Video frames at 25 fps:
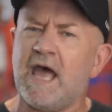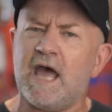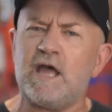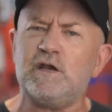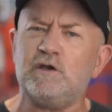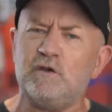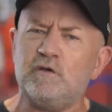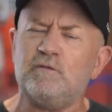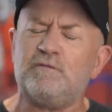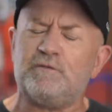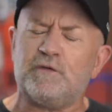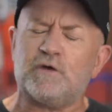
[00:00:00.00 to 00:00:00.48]

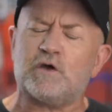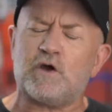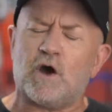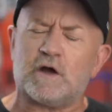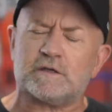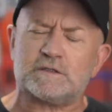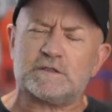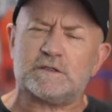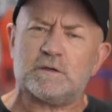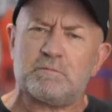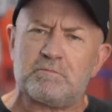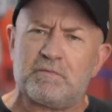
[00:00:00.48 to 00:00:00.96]
and you
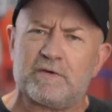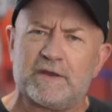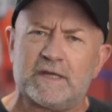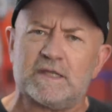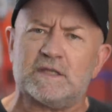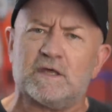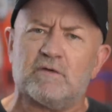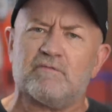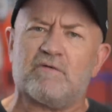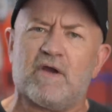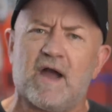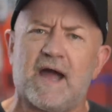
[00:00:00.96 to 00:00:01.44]
forgot to
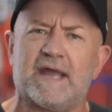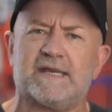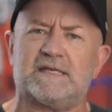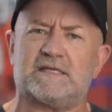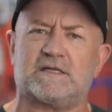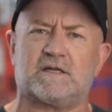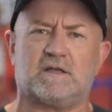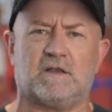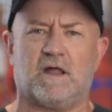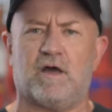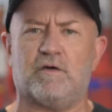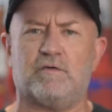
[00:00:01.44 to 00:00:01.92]
bring the
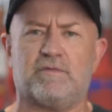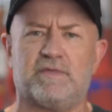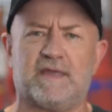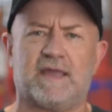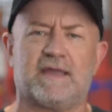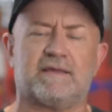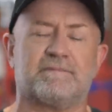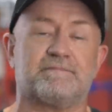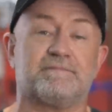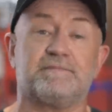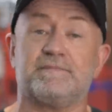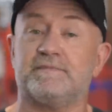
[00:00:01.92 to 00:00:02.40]
right
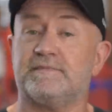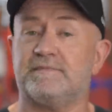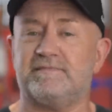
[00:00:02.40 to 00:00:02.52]
clothing.